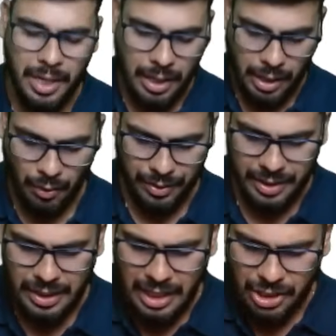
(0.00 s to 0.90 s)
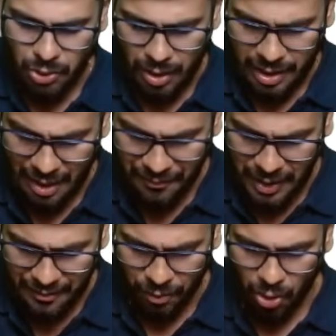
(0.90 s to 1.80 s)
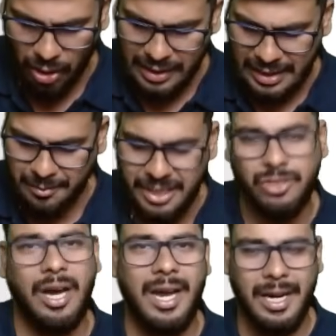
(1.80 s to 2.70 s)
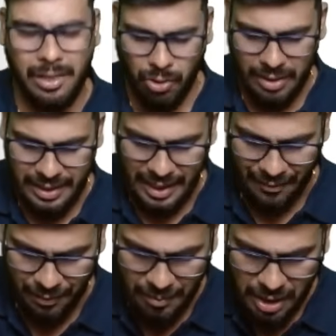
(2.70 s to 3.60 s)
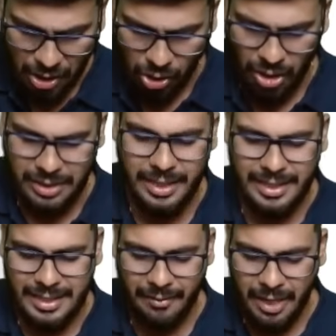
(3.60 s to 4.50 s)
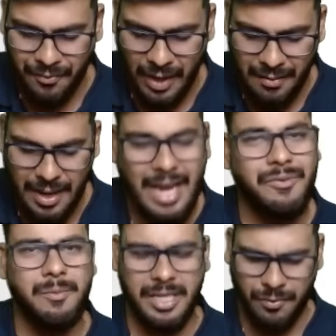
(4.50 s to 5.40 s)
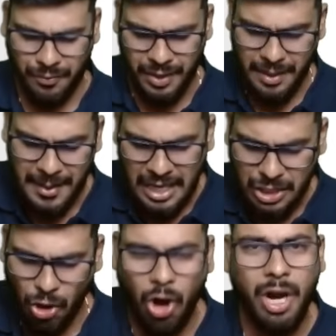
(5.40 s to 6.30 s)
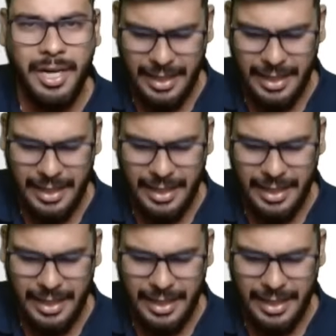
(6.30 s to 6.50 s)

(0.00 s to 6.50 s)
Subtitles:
Clear with this? So roughly for all the subjects, so I handle costing in FM. Costing it's 75, FM is 50. So audit